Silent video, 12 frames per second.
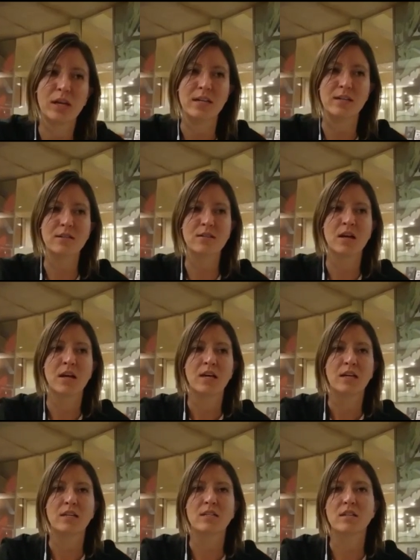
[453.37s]
the least
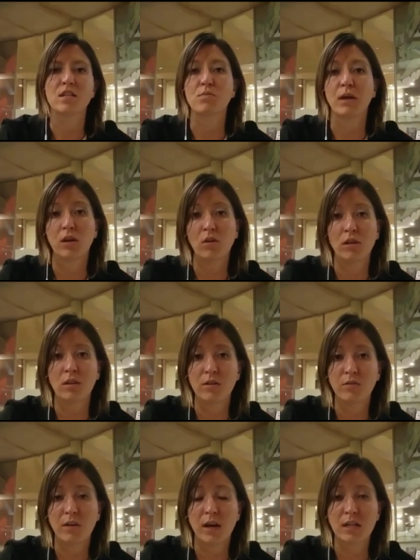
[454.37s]
is the
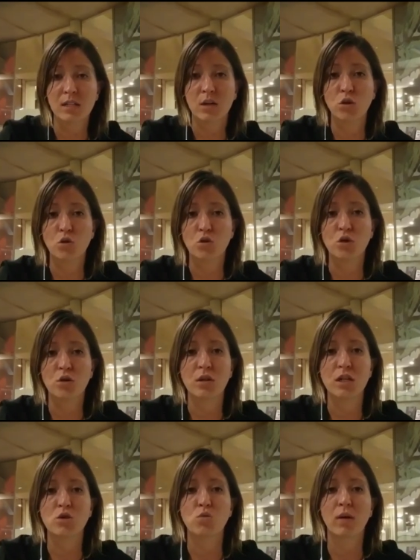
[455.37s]
speculative execution
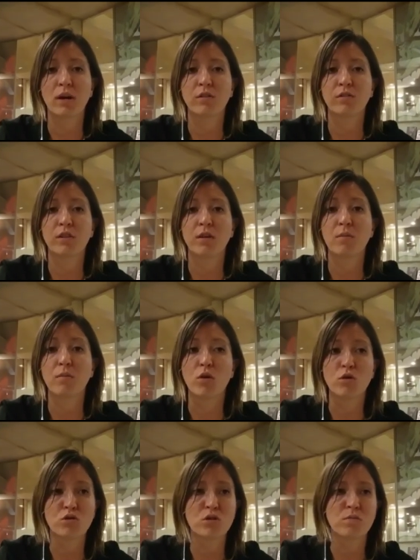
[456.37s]
is one of the
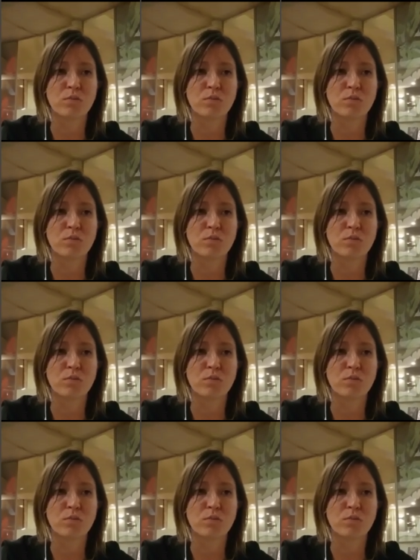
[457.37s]
most